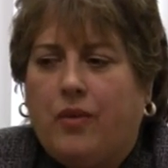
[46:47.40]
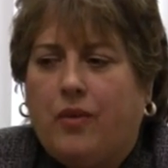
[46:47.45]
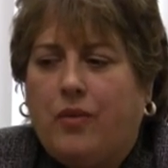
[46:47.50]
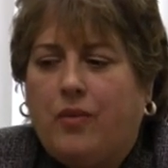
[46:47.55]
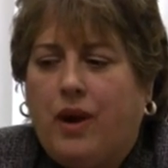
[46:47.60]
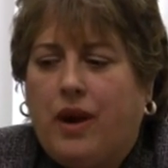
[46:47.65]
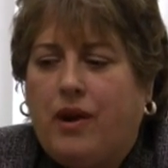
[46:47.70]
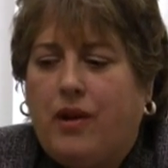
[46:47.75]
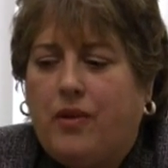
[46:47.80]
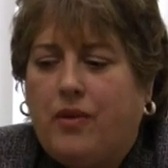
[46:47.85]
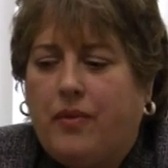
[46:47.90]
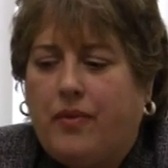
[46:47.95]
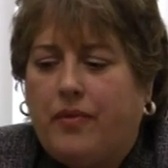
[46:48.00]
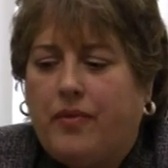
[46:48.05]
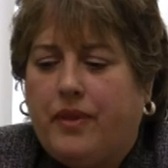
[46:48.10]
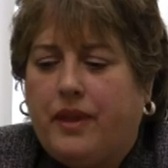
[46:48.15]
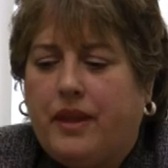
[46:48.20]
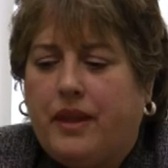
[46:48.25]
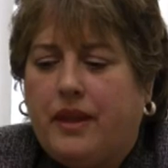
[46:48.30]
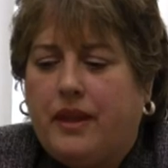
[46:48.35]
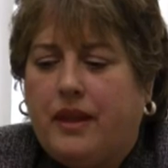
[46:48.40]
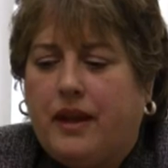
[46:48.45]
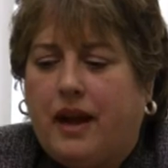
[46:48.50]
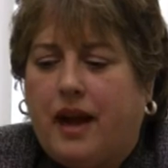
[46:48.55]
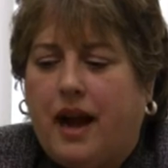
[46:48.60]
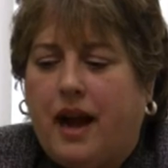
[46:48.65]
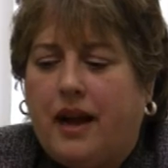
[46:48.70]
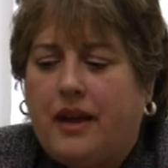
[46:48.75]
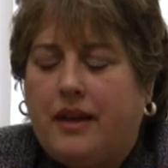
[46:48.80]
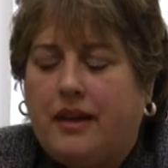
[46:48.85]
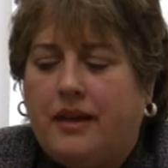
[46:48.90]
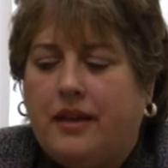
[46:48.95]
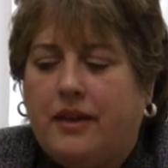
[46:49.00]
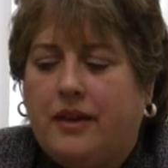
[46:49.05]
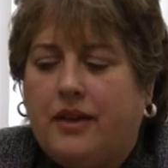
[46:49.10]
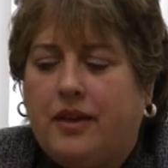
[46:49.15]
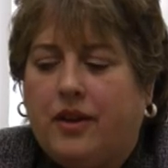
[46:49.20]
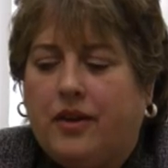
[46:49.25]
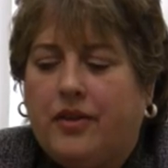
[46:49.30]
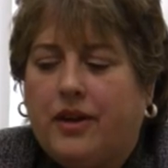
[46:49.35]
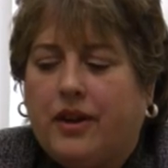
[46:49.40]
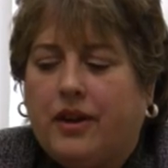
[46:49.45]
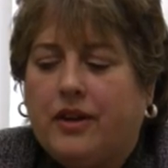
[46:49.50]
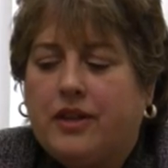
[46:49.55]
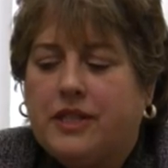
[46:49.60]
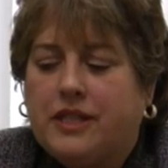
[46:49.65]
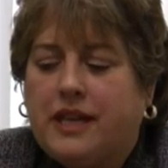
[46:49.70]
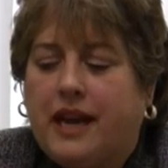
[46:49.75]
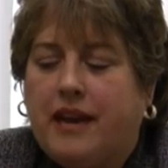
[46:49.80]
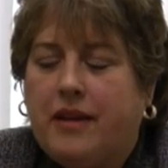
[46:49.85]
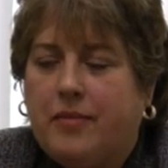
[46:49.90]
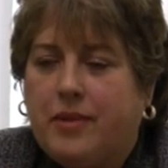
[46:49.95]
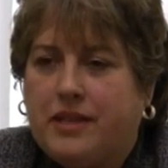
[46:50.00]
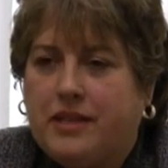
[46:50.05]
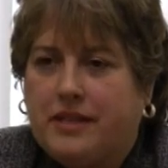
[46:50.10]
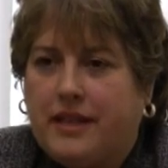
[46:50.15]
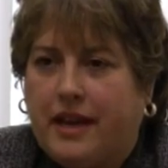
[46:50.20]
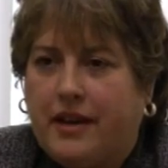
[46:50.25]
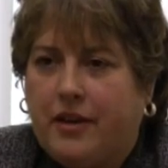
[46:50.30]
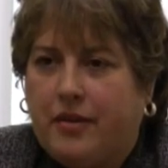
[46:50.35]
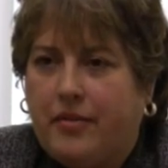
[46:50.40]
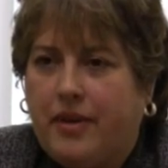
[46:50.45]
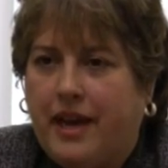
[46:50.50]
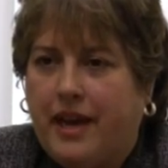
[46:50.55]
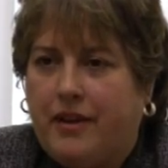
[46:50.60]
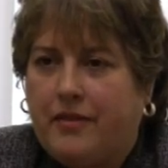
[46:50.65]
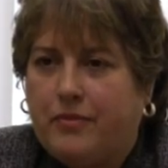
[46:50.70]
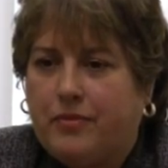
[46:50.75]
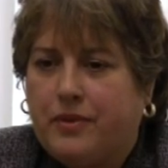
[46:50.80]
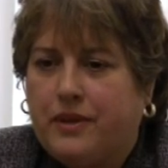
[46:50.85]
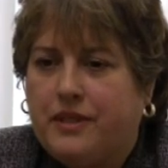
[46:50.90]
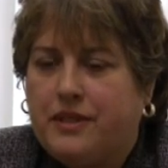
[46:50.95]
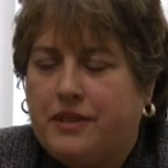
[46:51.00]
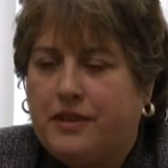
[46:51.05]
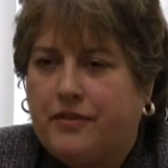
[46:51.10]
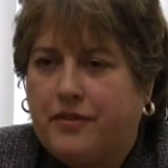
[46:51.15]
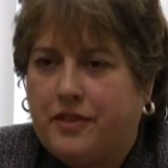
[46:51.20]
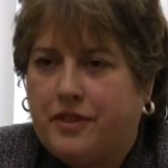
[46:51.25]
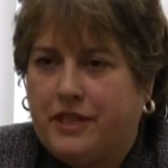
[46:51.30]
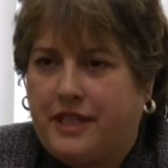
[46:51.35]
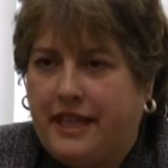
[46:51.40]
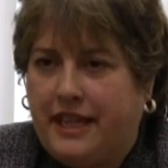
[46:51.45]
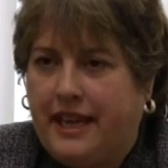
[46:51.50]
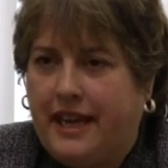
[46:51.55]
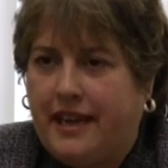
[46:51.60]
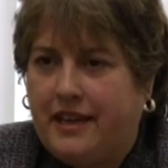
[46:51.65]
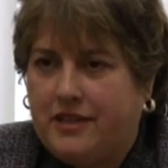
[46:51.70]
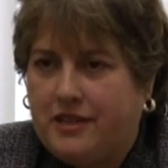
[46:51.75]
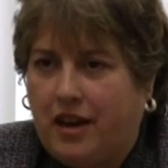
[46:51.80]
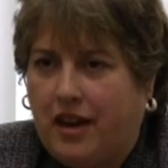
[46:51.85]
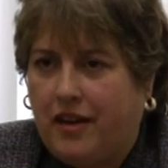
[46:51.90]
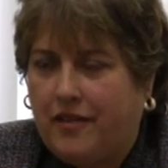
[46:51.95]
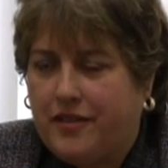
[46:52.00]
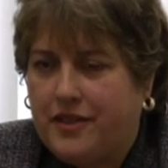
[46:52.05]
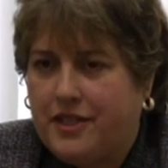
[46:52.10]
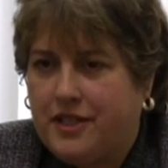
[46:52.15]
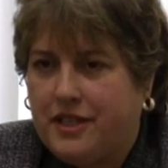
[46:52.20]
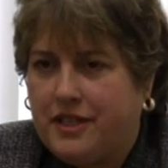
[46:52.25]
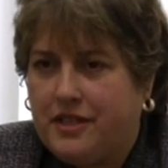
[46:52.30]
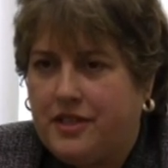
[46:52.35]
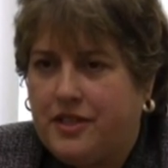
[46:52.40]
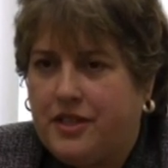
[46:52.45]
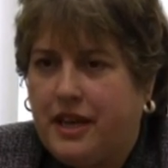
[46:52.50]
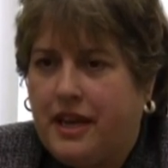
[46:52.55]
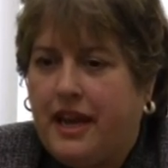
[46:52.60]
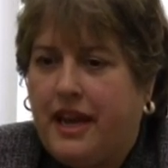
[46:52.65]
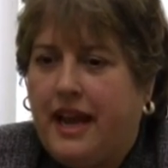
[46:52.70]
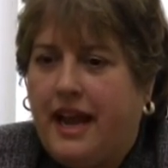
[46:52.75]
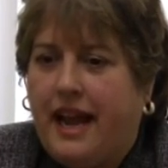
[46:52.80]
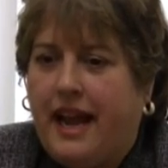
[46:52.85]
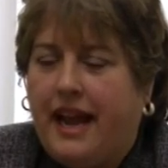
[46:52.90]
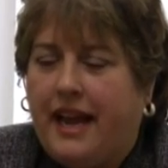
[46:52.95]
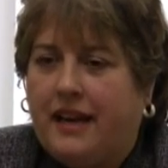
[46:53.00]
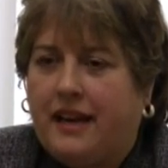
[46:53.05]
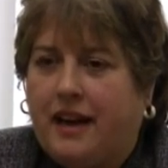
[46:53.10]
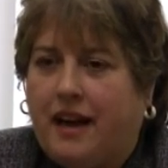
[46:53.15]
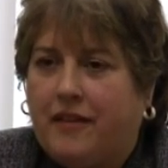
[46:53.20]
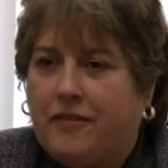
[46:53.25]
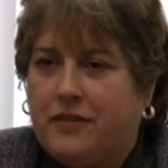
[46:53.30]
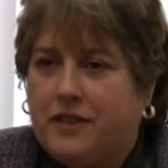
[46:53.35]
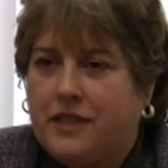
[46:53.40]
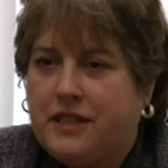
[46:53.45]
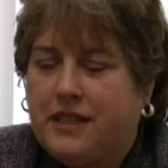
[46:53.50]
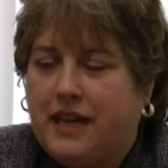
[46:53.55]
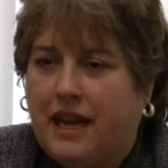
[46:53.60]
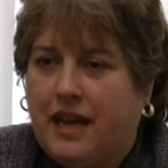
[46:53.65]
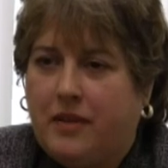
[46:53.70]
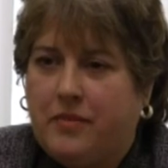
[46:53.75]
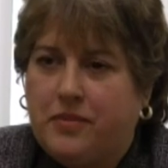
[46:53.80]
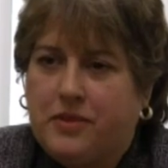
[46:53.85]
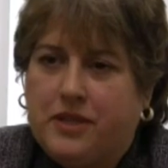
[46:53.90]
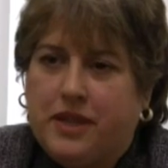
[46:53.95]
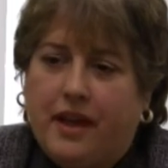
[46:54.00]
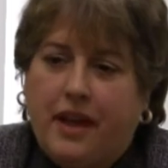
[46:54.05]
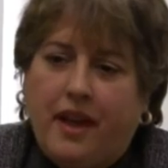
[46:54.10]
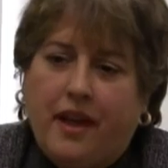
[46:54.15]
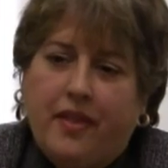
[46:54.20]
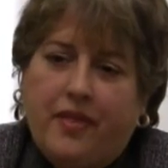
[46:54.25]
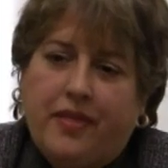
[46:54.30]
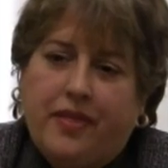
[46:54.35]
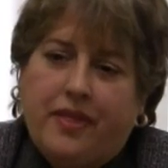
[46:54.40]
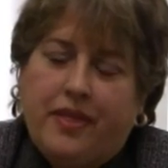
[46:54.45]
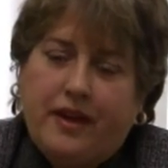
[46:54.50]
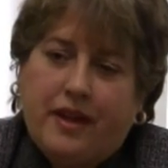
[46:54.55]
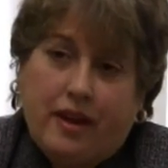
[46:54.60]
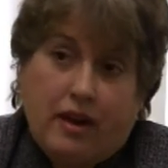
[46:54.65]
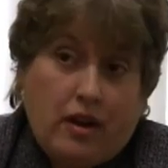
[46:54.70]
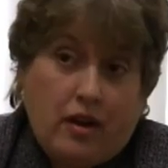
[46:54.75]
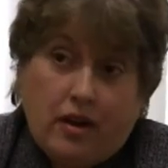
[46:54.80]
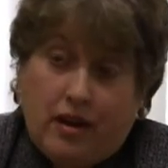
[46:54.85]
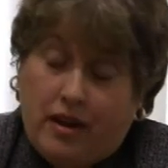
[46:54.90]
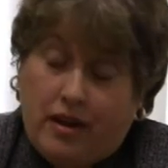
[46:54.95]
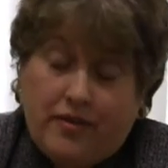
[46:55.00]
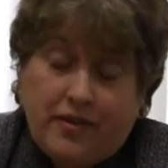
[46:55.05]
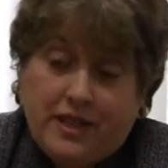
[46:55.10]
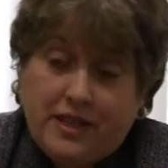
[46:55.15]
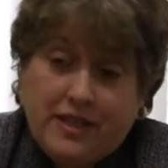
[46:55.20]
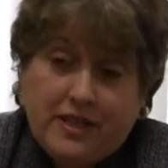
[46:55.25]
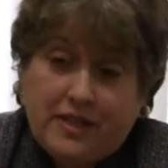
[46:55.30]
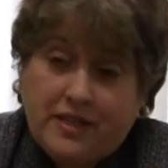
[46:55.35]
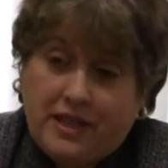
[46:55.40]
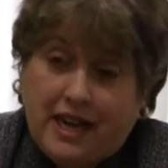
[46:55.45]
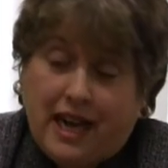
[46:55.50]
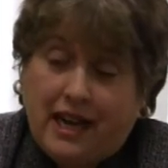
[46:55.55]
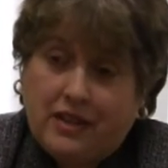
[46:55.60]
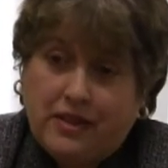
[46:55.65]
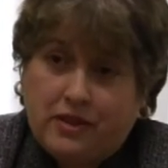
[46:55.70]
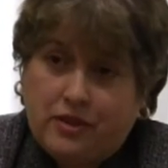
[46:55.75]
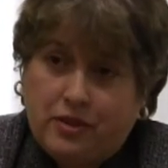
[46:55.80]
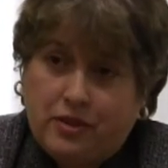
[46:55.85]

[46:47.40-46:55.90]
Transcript: Well, you know, there are assignments that are made with different DA's offices, and oftentimes, and this is not